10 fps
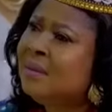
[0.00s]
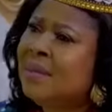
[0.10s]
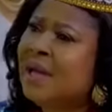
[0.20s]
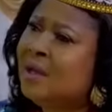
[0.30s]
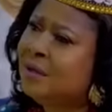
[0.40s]

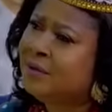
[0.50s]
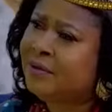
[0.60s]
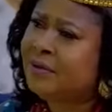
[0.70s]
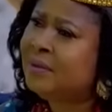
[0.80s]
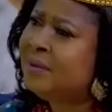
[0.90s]
My
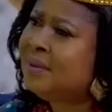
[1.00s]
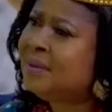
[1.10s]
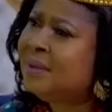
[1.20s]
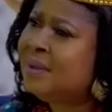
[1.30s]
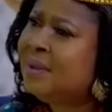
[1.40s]
love,
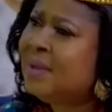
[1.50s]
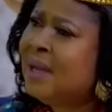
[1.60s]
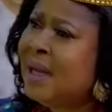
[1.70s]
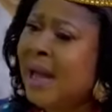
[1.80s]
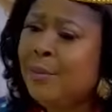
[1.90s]

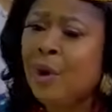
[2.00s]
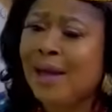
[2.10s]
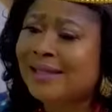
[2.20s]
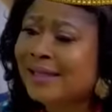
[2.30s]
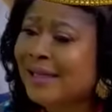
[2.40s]
I'm not
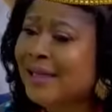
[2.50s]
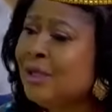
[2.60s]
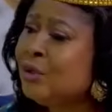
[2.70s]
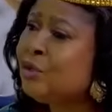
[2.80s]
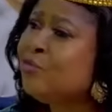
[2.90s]
asking
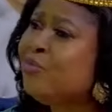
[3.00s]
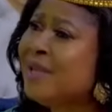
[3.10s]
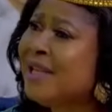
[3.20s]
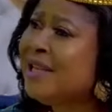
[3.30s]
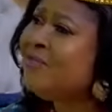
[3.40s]
you to
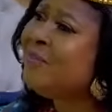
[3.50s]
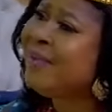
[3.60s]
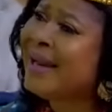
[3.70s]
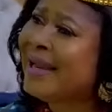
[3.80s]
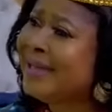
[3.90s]
believe
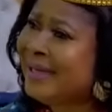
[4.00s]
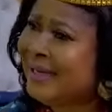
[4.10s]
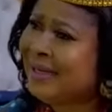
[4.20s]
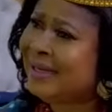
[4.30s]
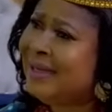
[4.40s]

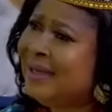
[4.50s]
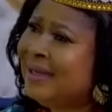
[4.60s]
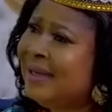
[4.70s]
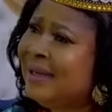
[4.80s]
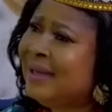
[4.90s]
blindly.
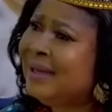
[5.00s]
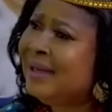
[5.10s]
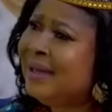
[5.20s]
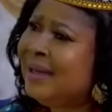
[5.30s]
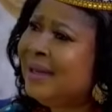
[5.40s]

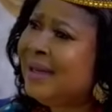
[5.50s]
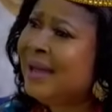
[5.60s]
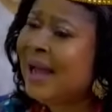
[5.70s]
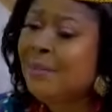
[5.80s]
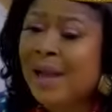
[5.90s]

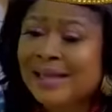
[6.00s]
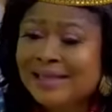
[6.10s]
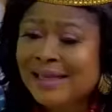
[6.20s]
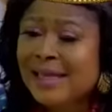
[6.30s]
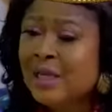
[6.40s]
I'm
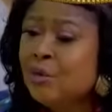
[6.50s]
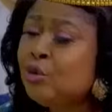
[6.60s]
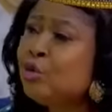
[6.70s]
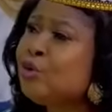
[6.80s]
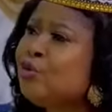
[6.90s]
asking you
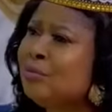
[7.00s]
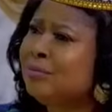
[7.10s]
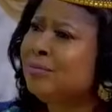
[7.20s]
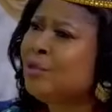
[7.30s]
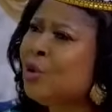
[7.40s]
to
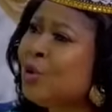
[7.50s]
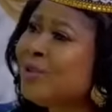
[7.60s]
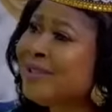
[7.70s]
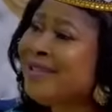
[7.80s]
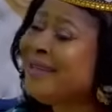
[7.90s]

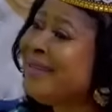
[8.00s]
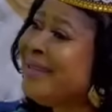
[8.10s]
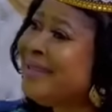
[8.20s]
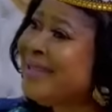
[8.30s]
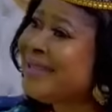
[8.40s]
consider the
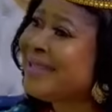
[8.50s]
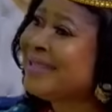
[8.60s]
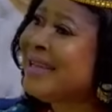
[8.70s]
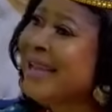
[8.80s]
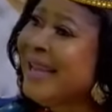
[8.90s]

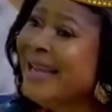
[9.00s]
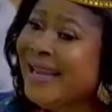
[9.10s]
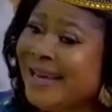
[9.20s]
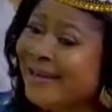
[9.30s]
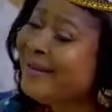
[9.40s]
lesson
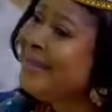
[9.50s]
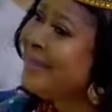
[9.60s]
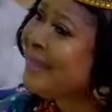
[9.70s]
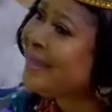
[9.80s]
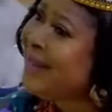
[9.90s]

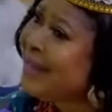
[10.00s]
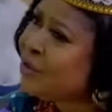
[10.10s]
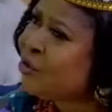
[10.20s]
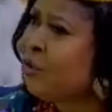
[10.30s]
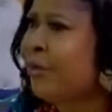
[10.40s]
inherent in that
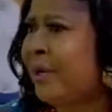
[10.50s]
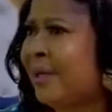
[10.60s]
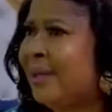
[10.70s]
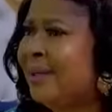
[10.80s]
story.